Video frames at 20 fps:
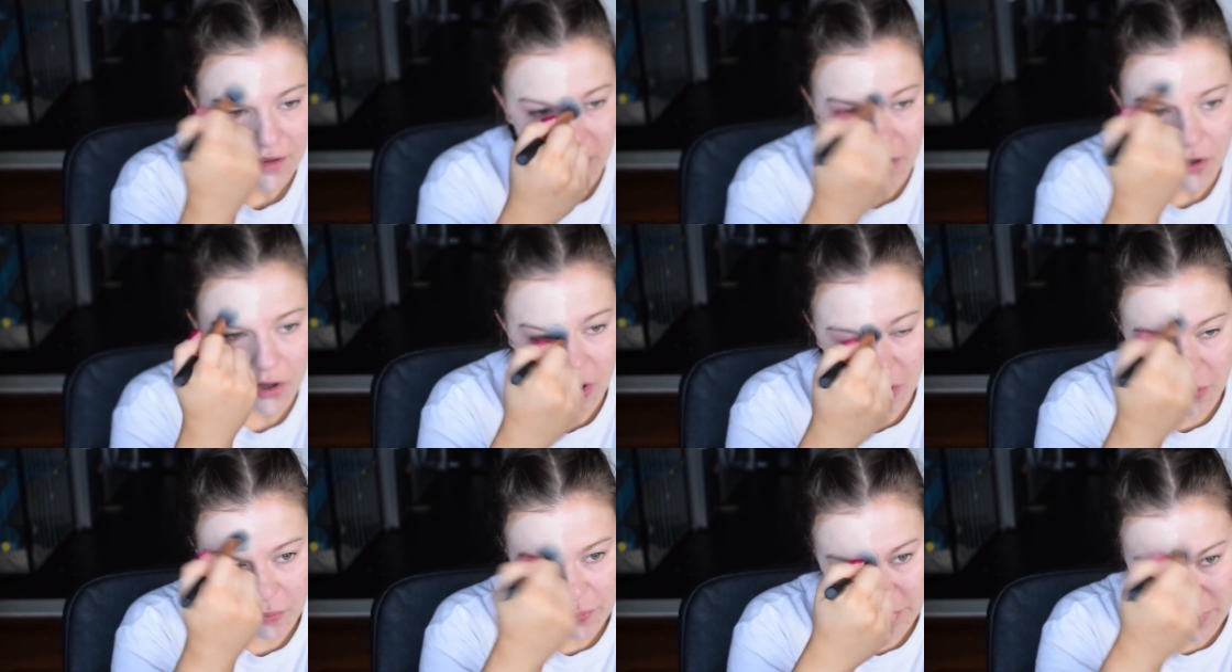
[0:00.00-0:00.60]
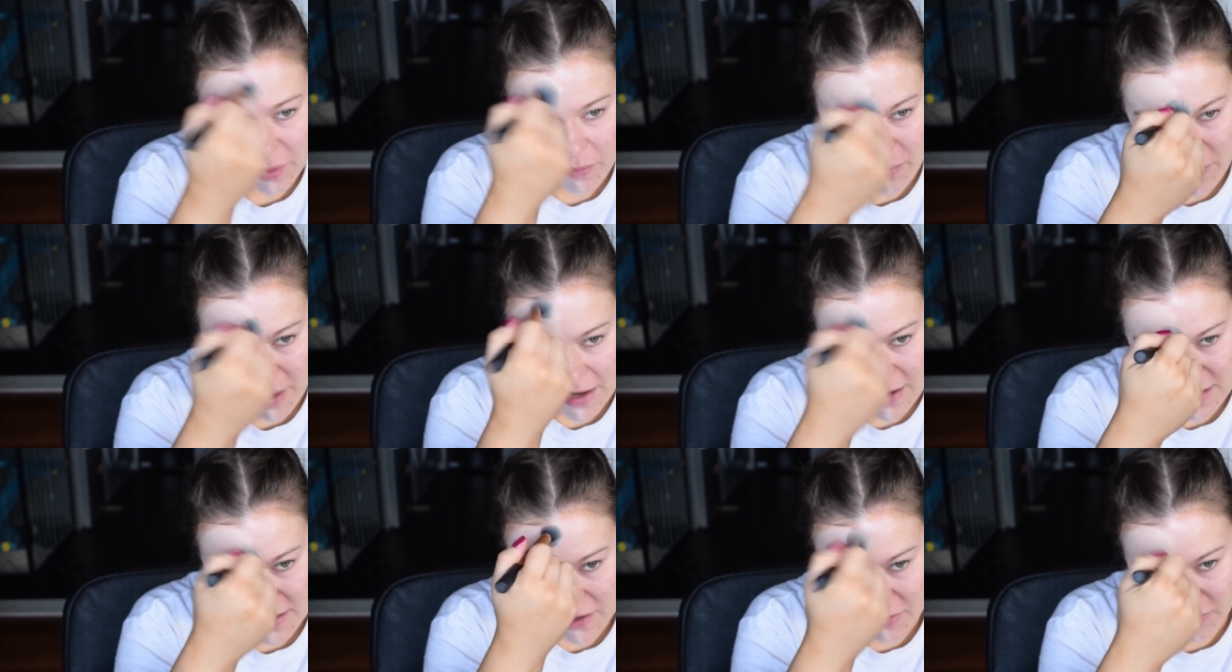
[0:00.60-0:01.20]

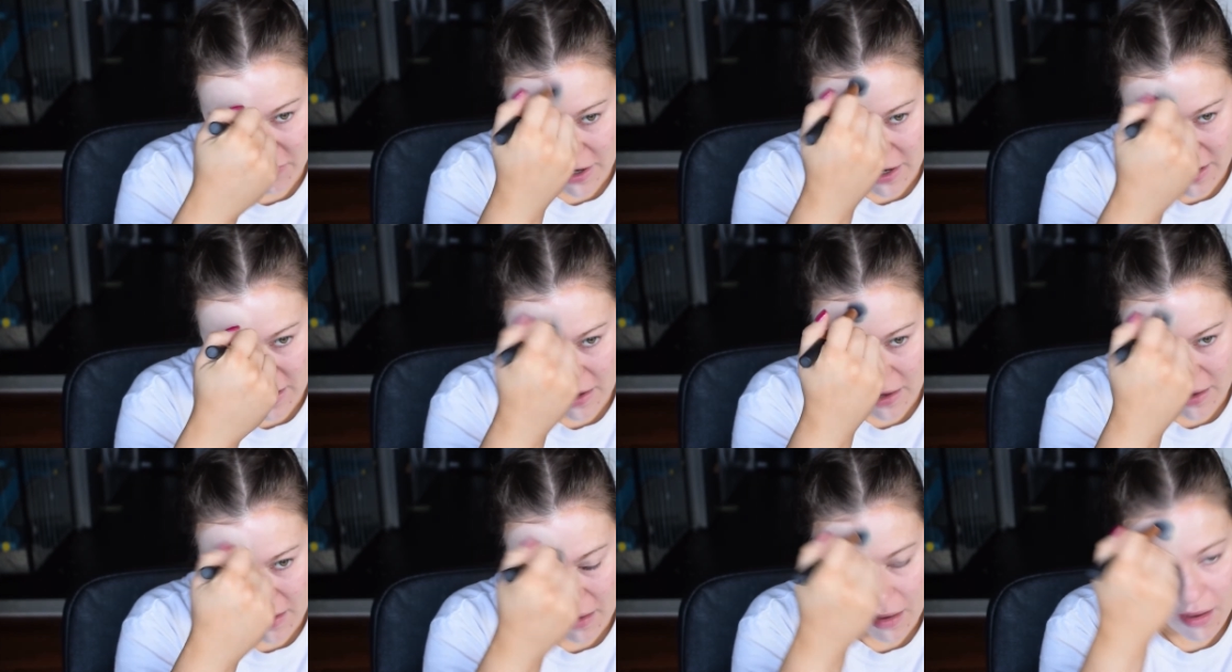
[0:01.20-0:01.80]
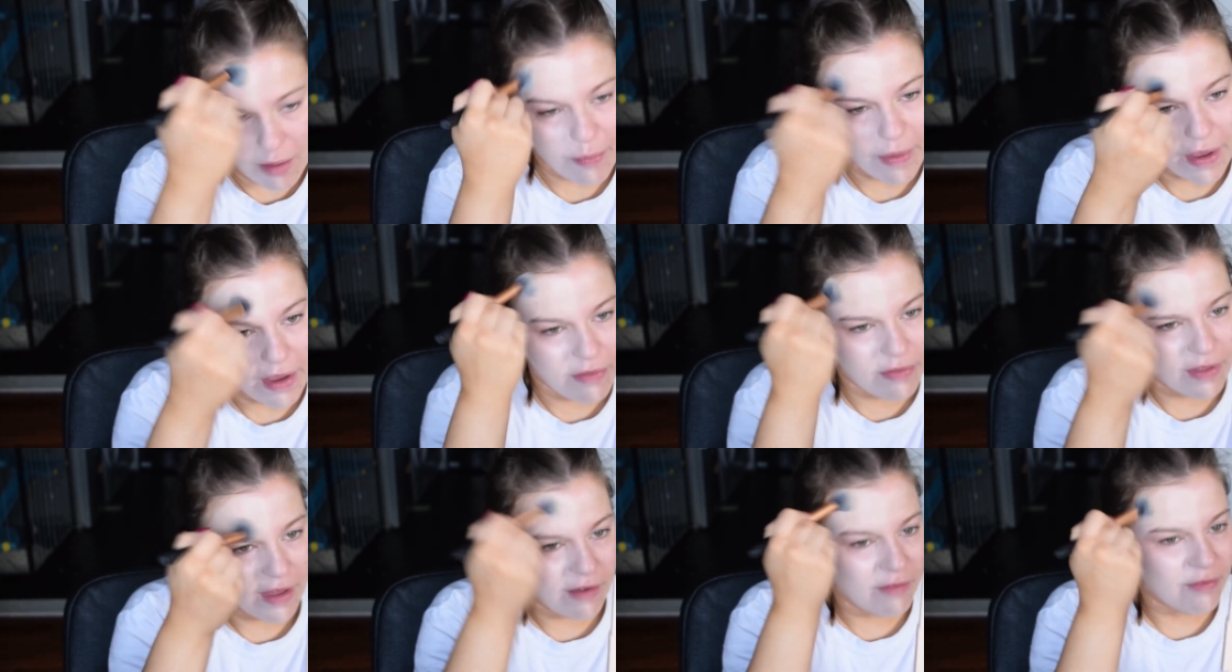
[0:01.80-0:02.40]
complimentary about
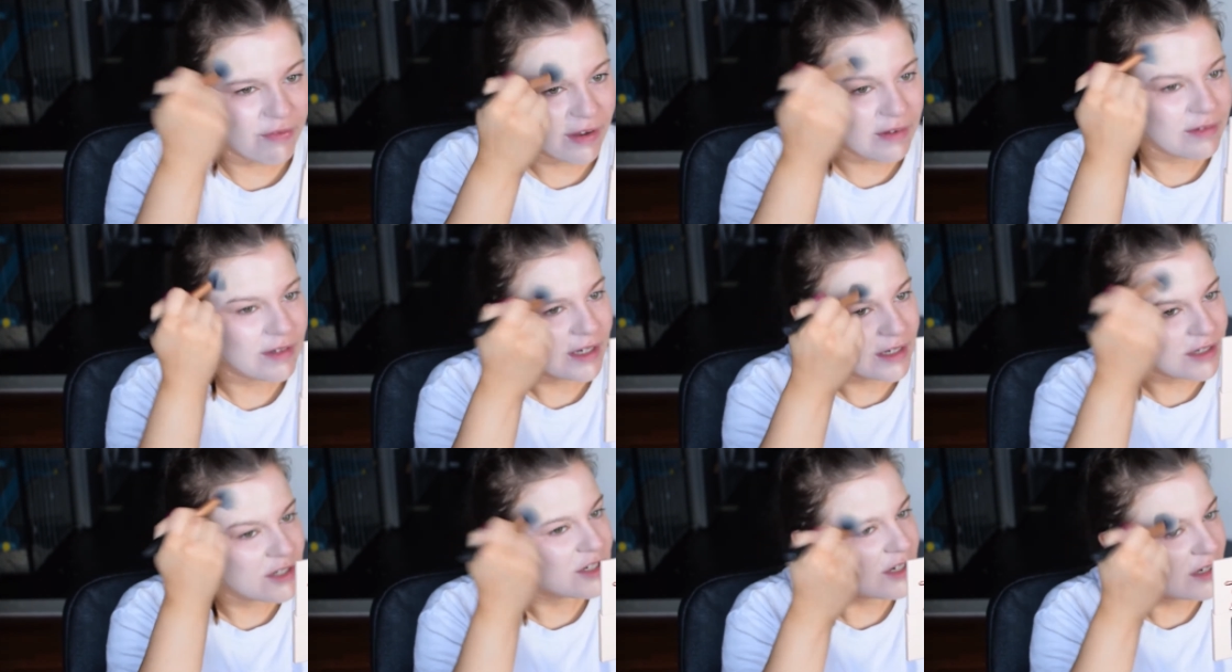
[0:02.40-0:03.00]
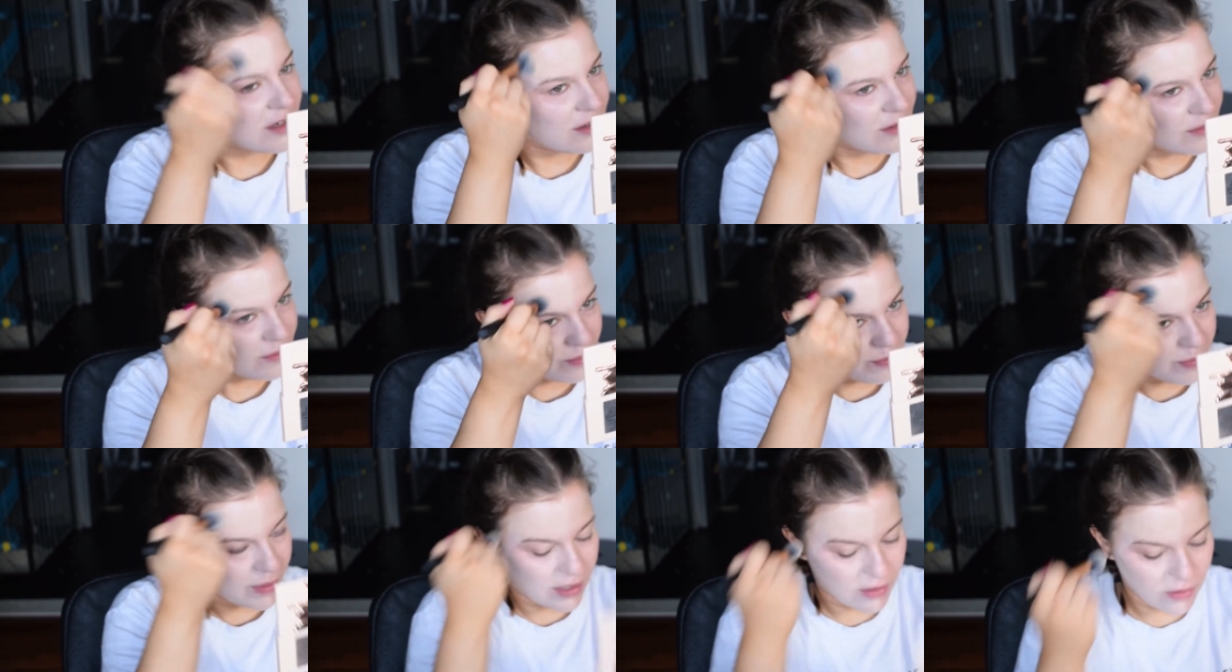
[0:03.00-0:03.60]
that foundation,
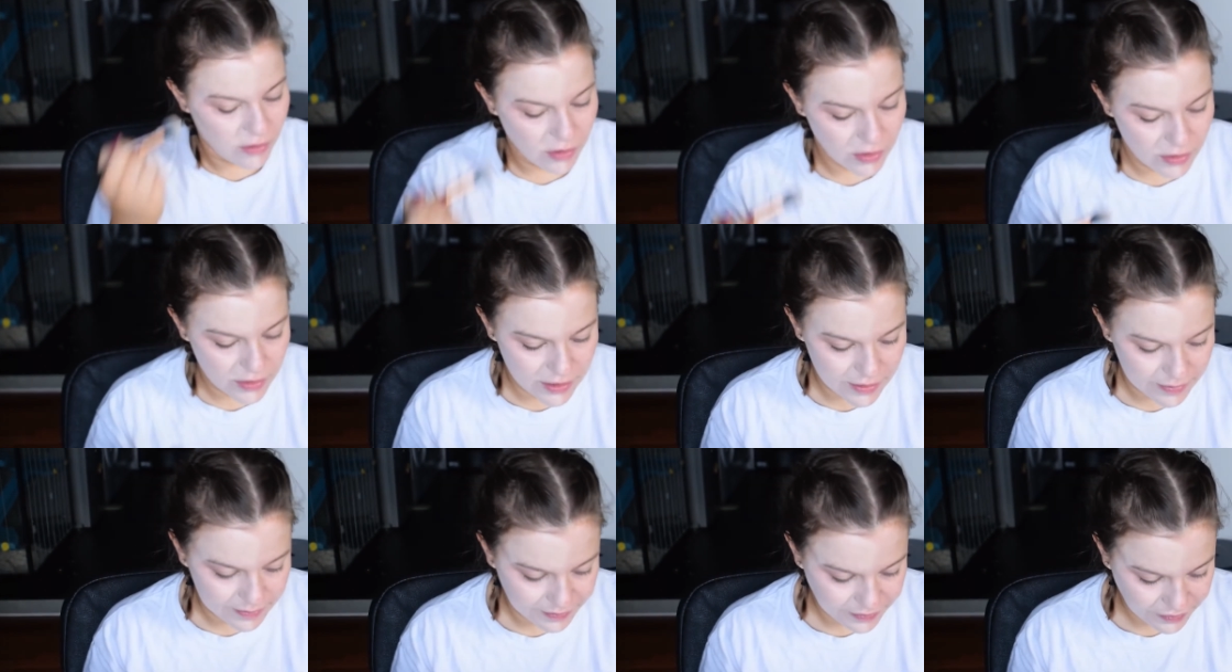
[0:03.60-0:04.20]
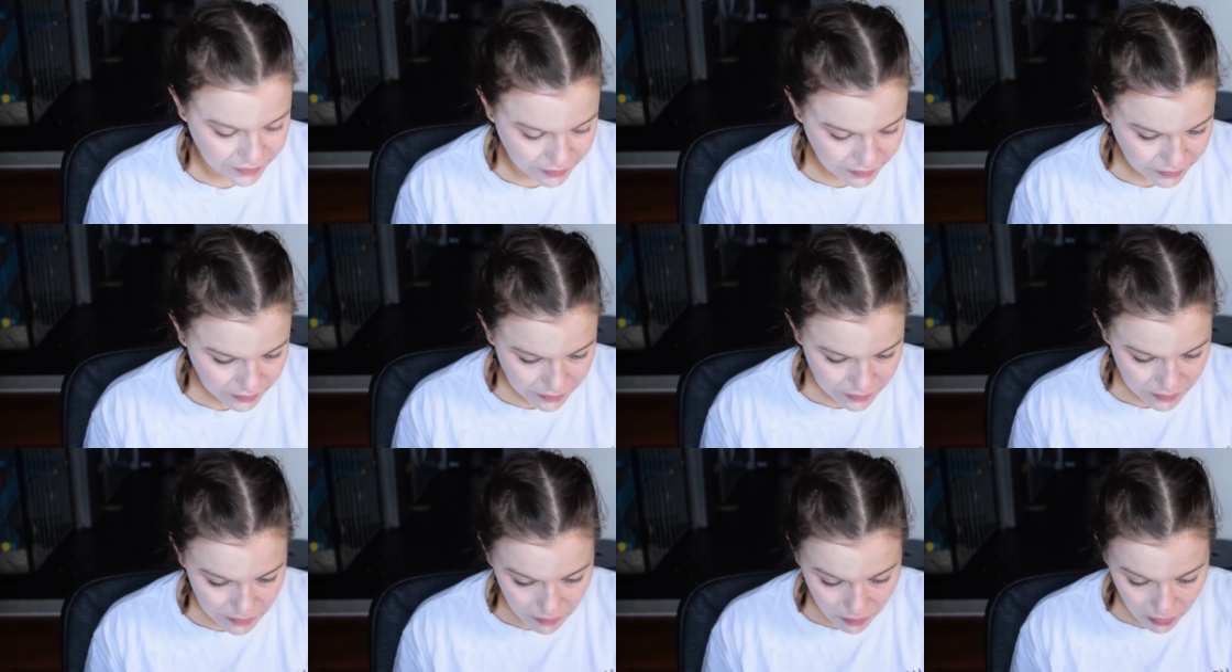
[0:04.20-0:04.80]
because
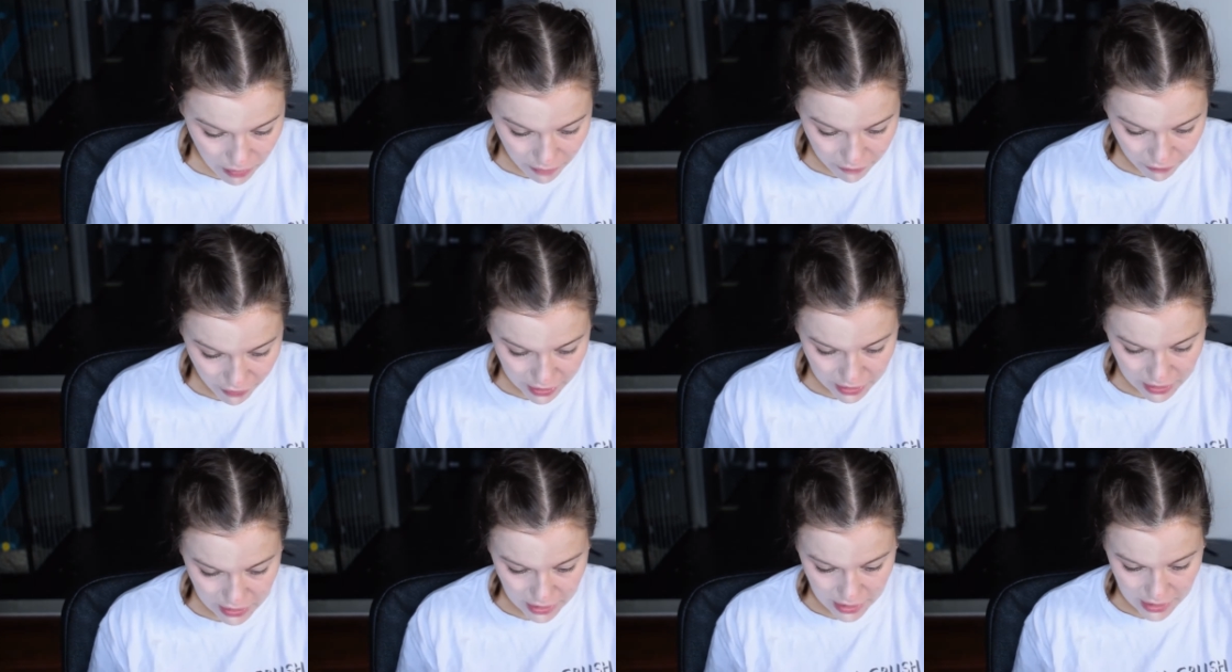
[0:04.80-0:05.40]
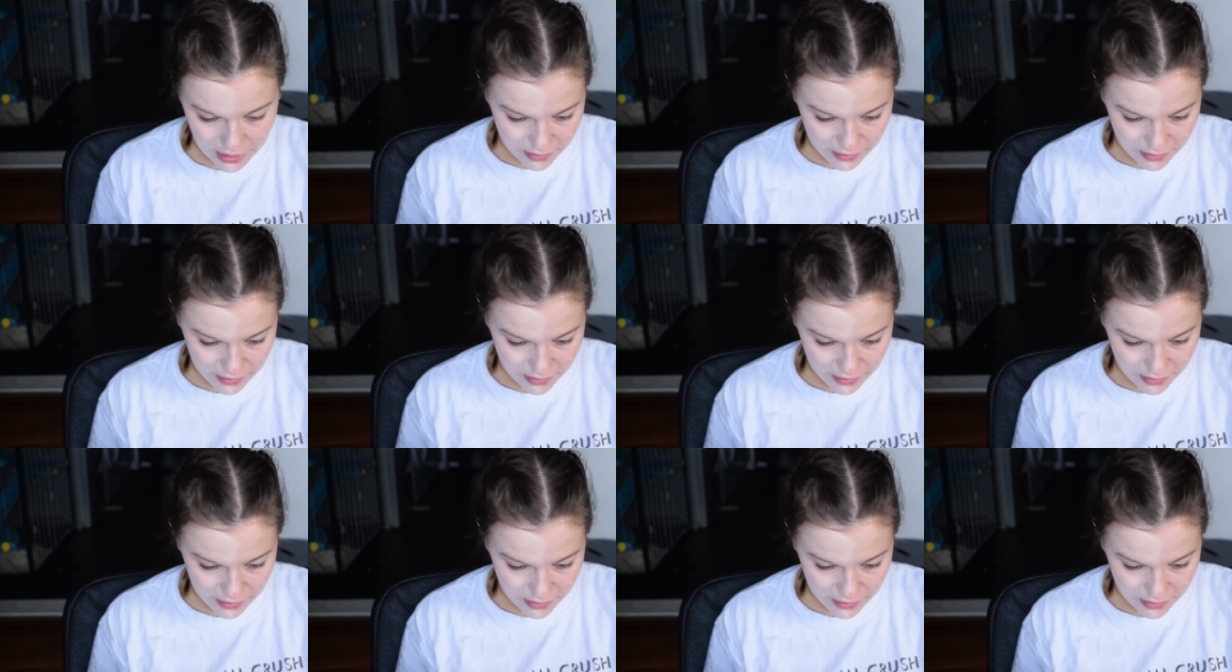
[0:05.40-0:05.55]
frankly